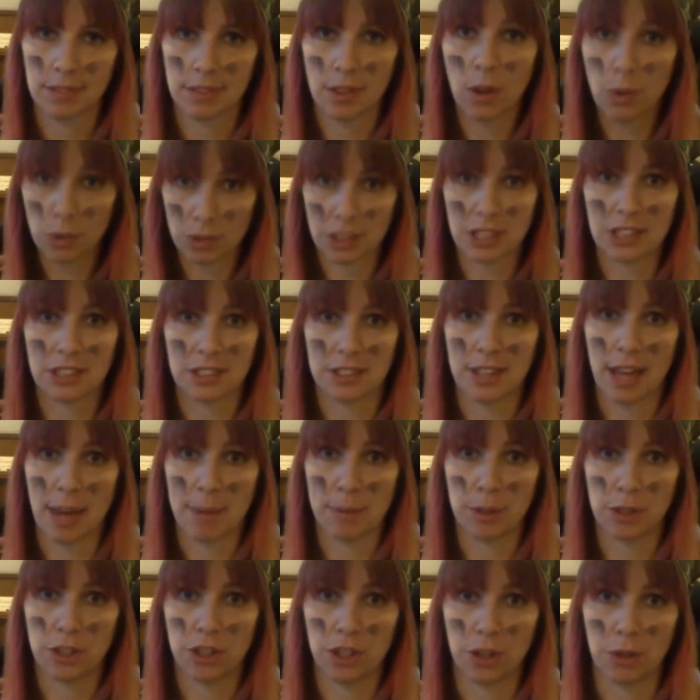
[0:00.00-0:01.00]
Those can
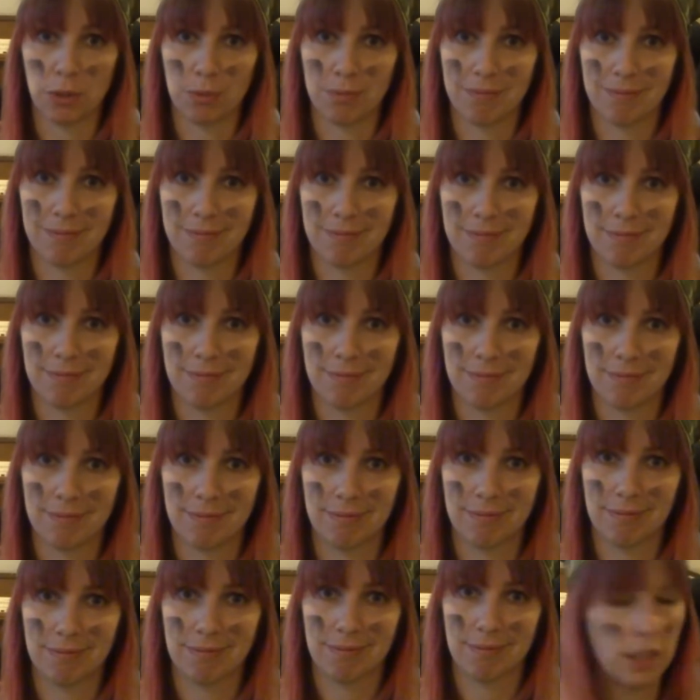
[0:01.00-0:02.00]
stab you too.
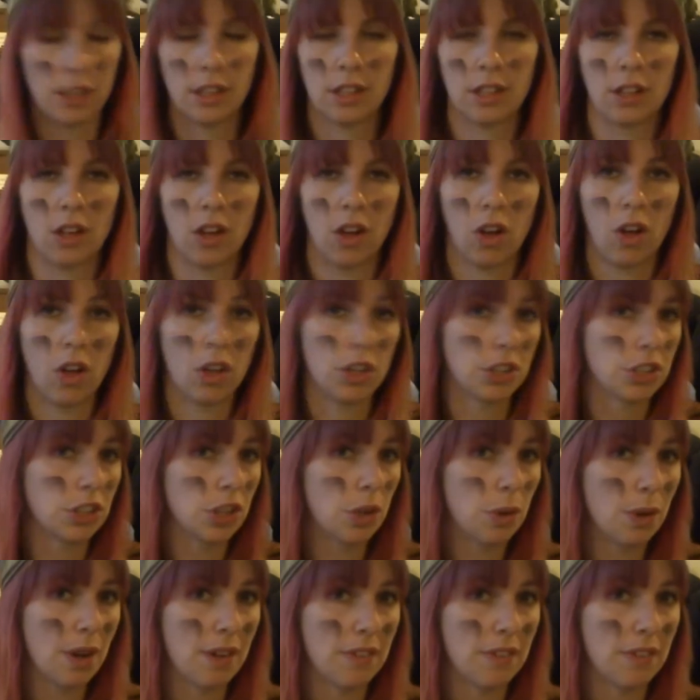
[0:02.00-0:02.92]
Also,